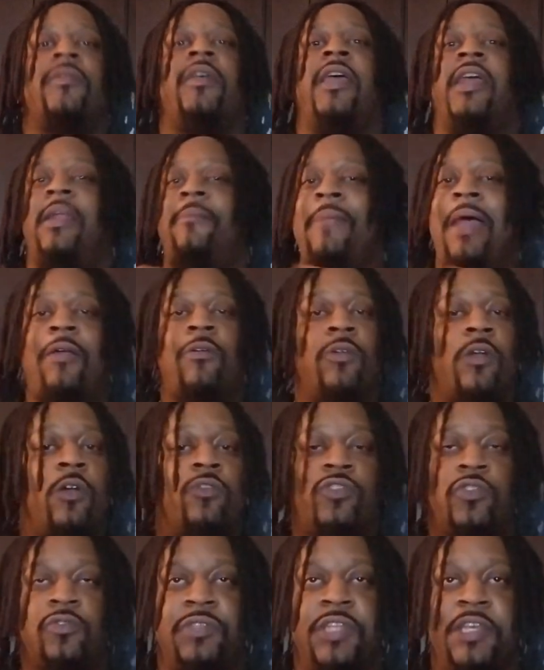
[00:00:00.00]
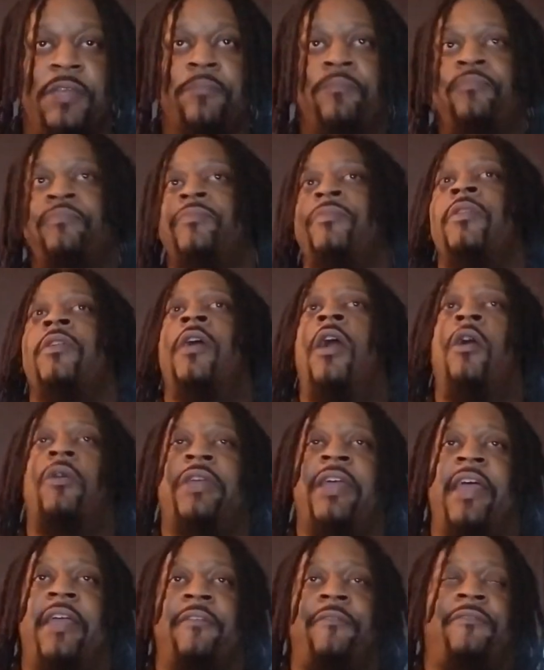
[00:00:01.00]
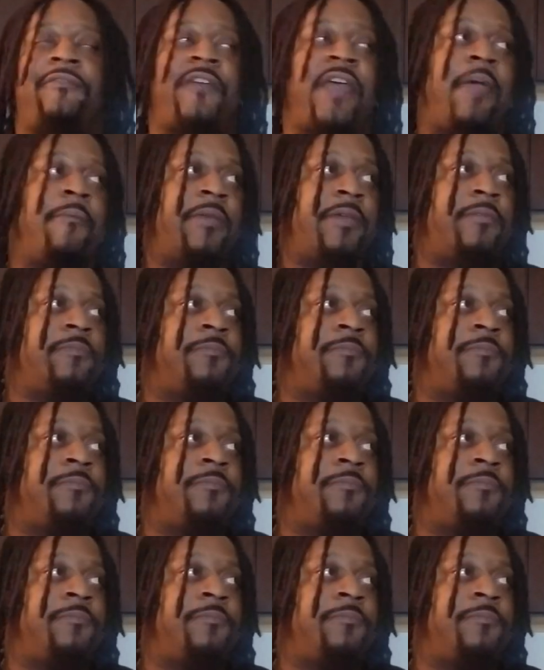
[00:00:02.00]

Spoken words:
and I'm not going to go too deep. Okay, family.